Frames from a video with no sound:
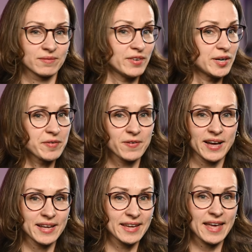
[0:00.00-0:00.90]

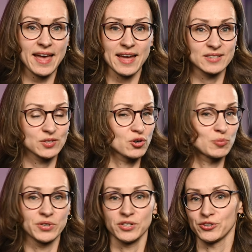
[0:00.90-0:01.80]
verifying ads, or
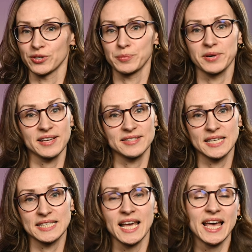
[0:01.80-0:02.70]
monitoring prices,